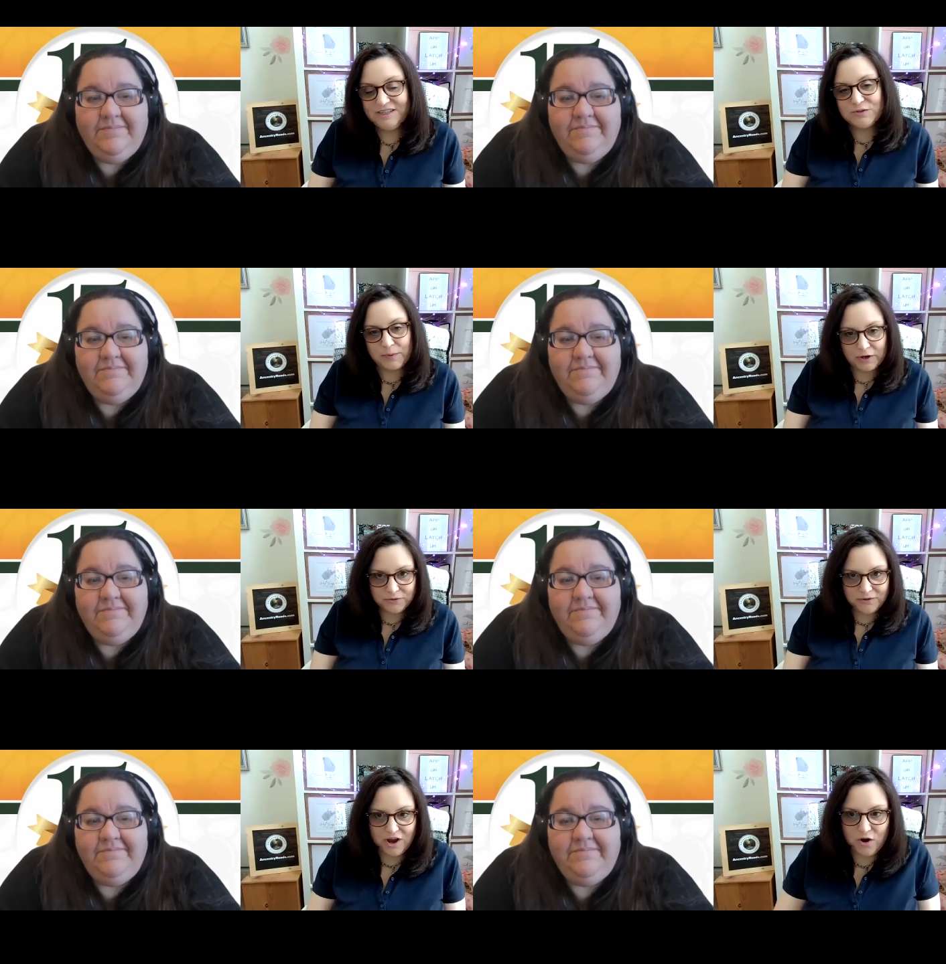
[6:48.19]
Speaker 1: It's right
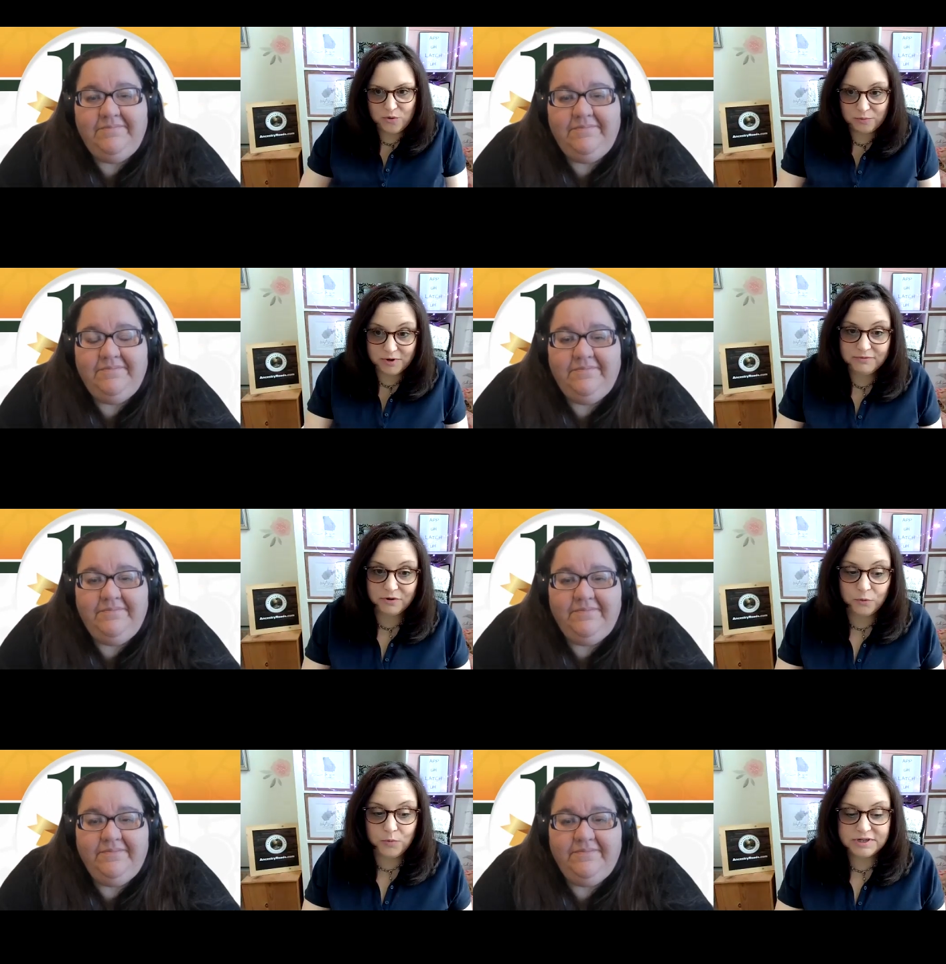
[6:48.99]
on the Elk
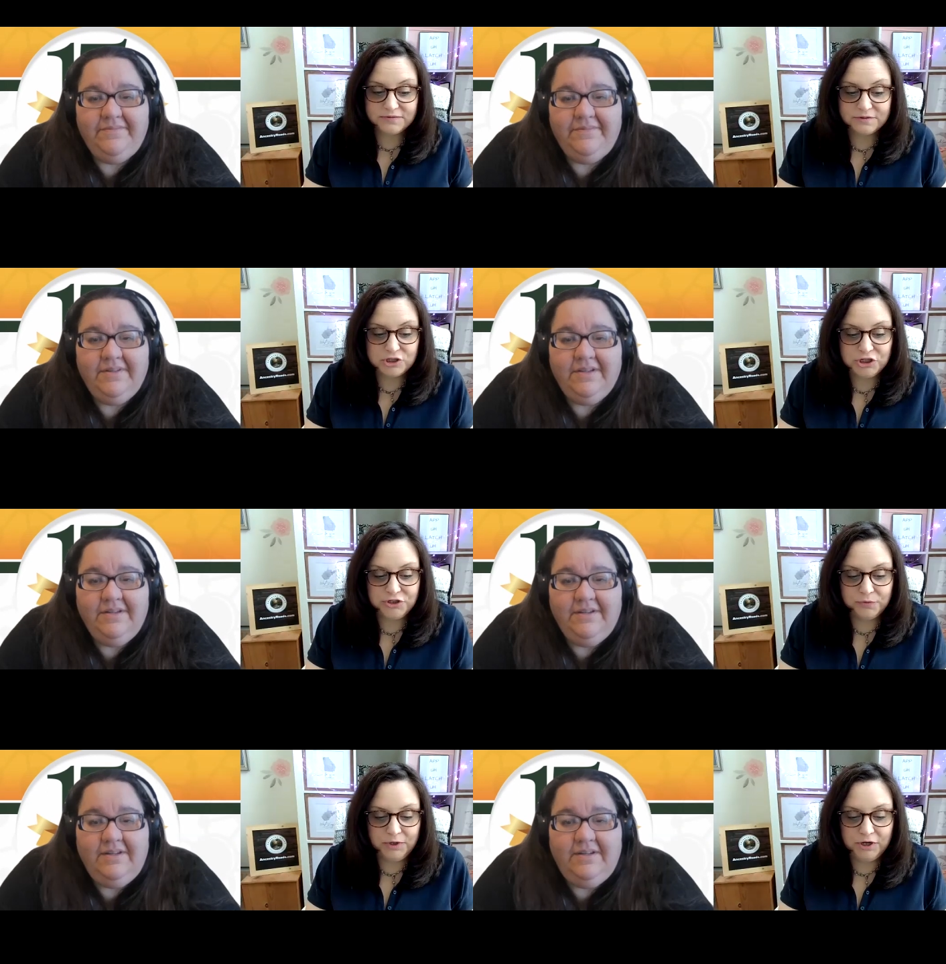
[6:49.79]
River in West
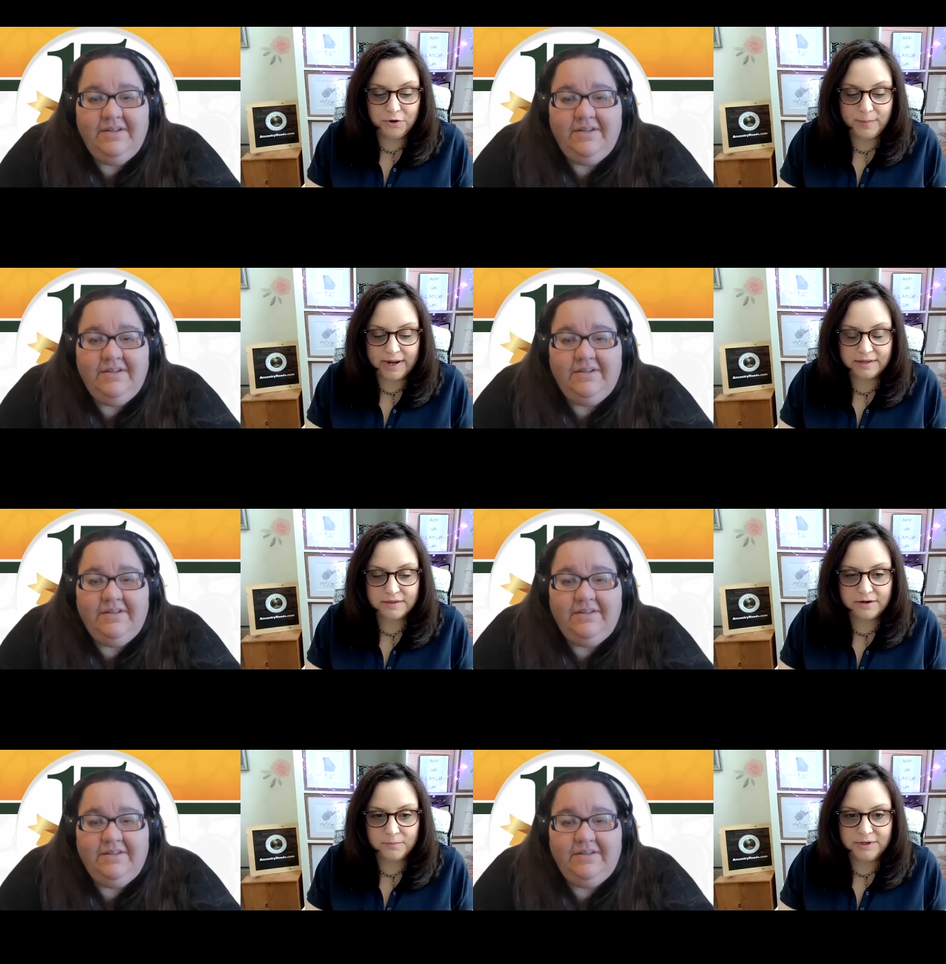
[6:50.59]
Virginia. We go back
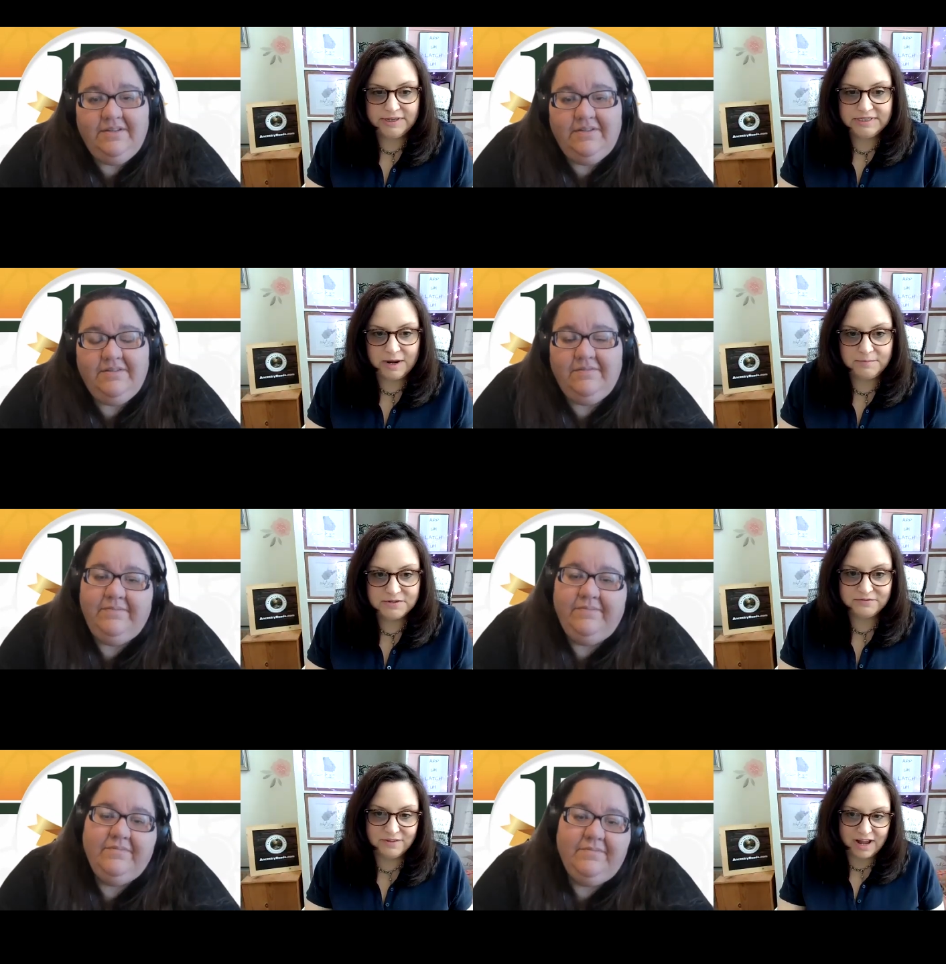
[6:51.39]
there many times
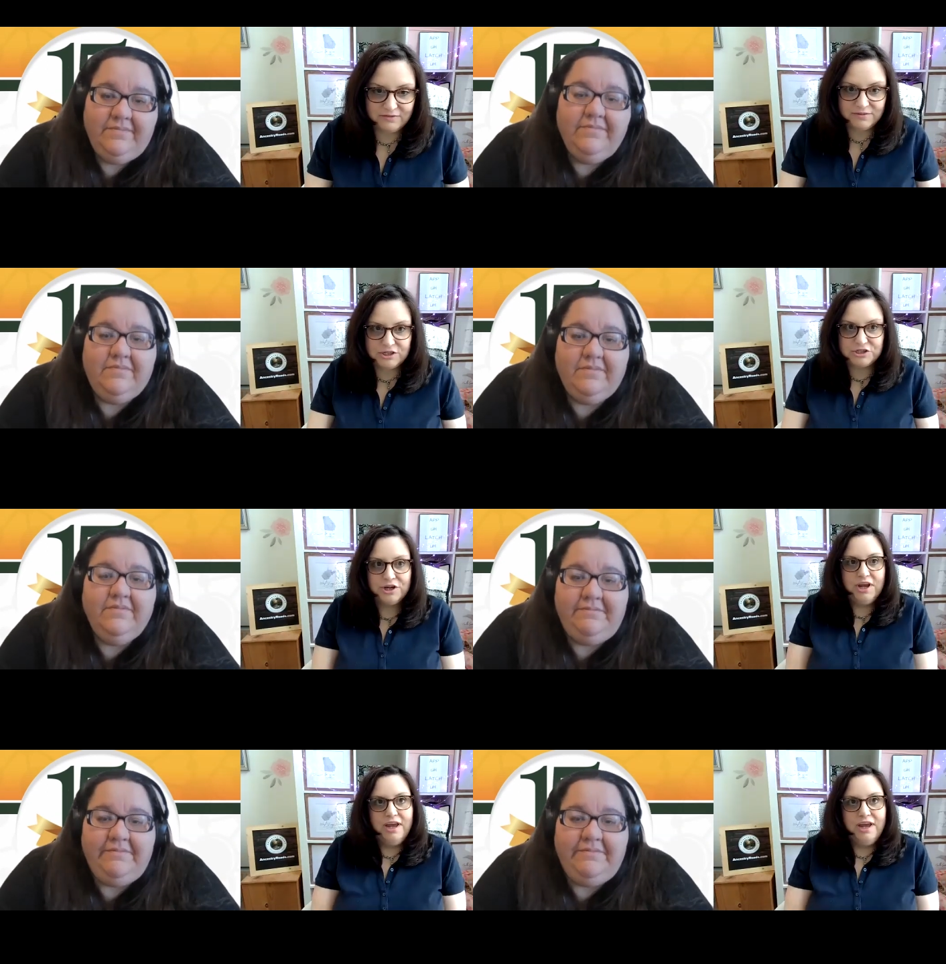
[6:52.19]
to fly fish,